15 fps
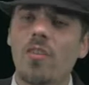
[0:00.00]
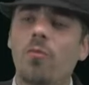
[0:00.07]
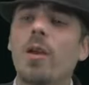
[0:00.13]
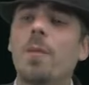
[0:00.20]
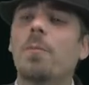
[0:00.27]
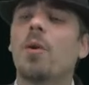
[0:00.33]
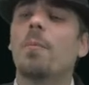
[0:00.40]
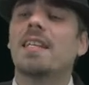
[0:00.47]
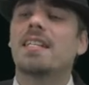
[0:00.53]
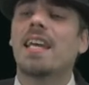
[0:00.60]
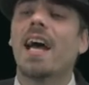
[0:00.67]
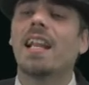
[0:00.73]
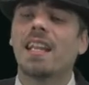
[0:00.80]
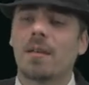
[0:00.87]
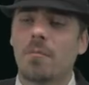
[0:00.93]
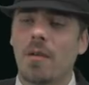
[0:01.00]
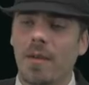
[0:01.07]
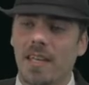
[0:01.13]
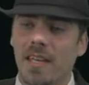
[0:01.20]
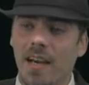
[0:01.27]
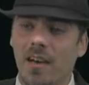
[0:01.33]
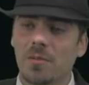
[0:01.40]
if we put Metallic
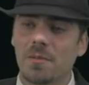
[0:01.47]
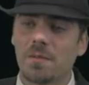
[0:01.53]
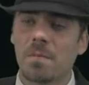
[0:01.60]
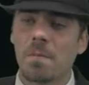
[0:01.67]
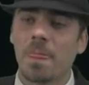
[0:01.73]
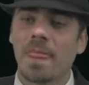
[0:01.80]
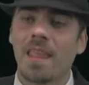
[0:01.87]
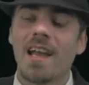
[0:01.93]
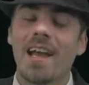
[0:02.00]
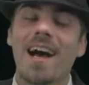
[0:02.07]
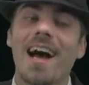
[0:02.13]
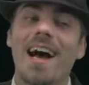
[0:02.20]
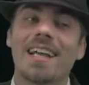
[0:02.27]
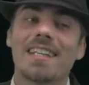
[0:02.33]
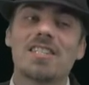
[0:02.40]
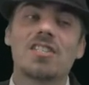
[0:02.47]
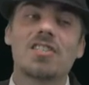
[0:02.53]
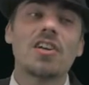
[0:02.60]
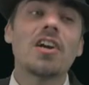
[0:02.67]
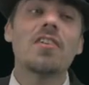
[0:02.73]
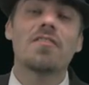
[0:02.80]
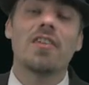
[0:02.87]
Mimic out on
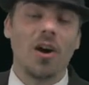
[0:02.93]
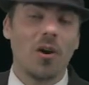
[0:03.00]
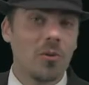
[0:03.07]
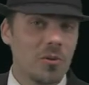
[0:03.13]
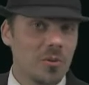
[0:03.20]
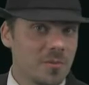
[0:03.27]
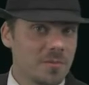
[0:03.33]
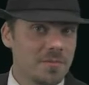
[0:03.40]
servo